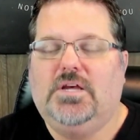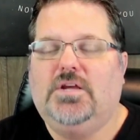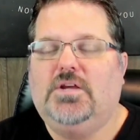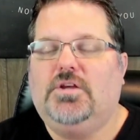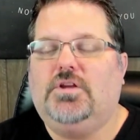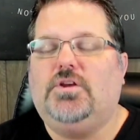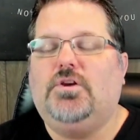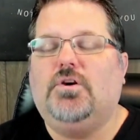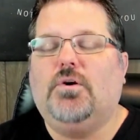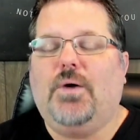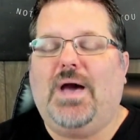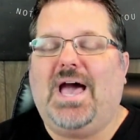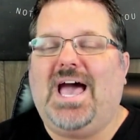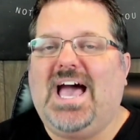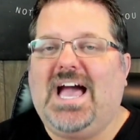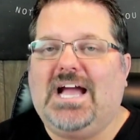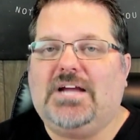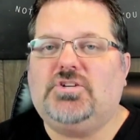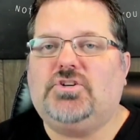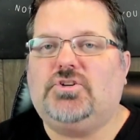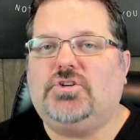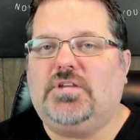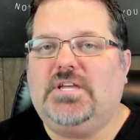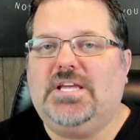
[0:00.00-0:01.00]
You
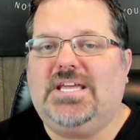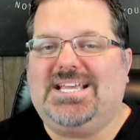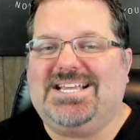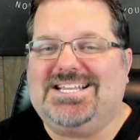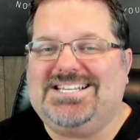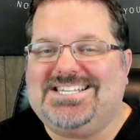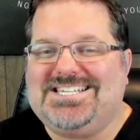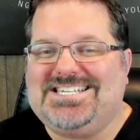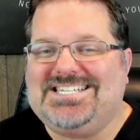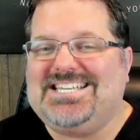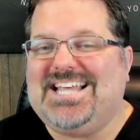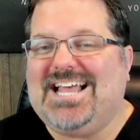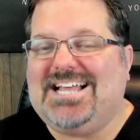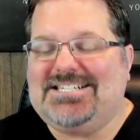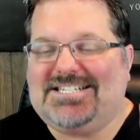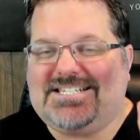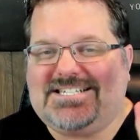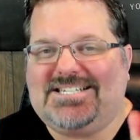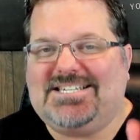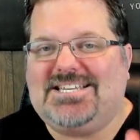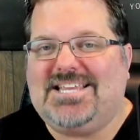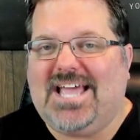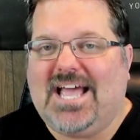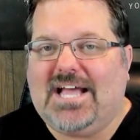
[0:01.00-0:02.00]
actually can set
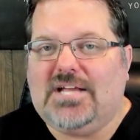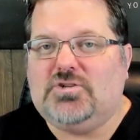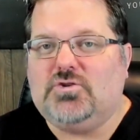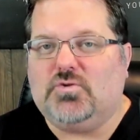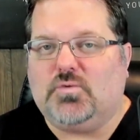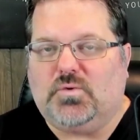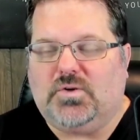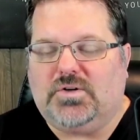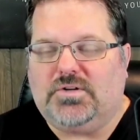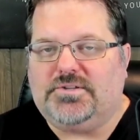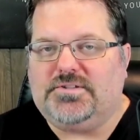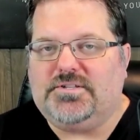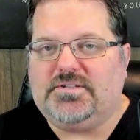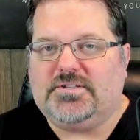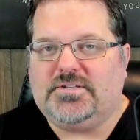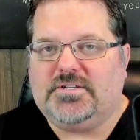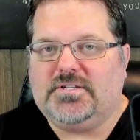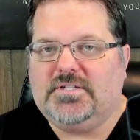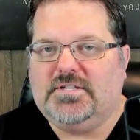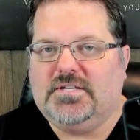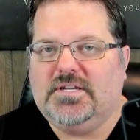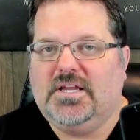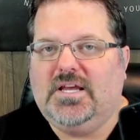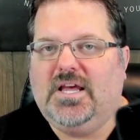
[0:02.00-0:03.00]
schedules
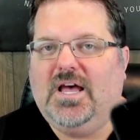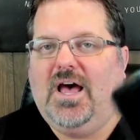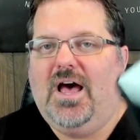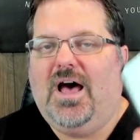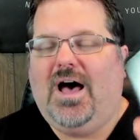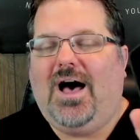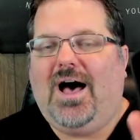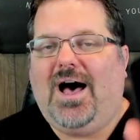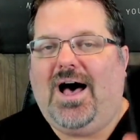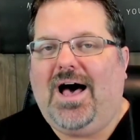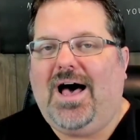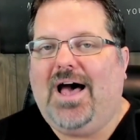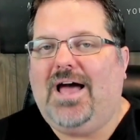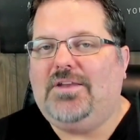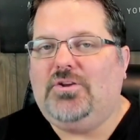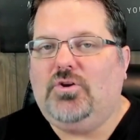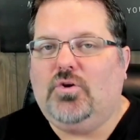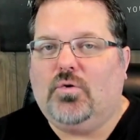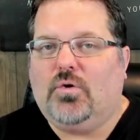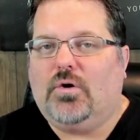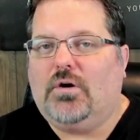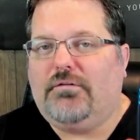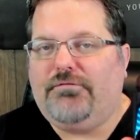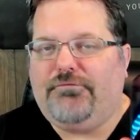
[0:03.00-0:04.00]
on
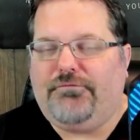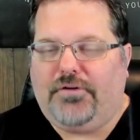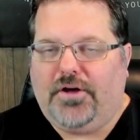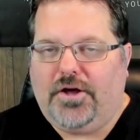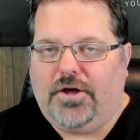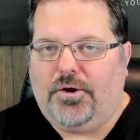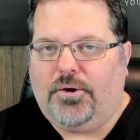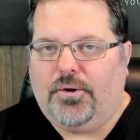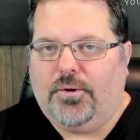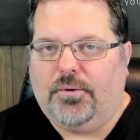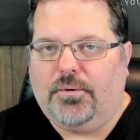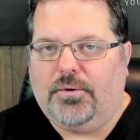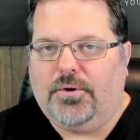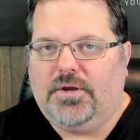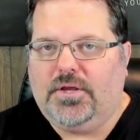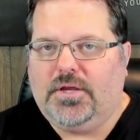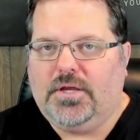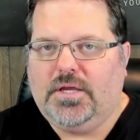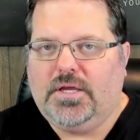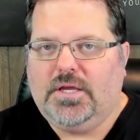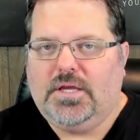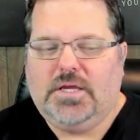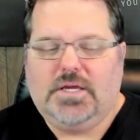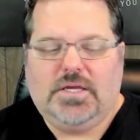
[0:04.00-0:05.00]
your
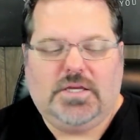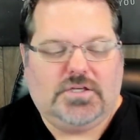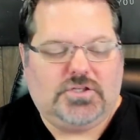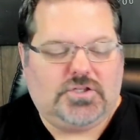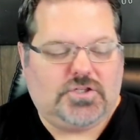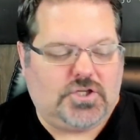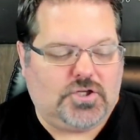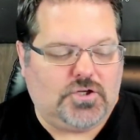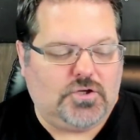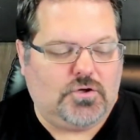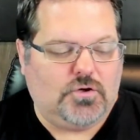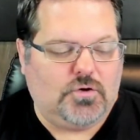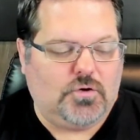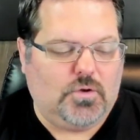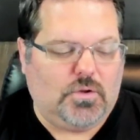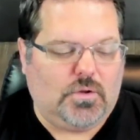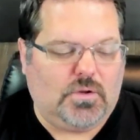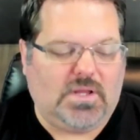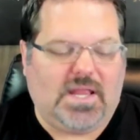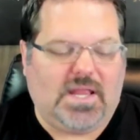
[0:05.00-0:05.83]
phone to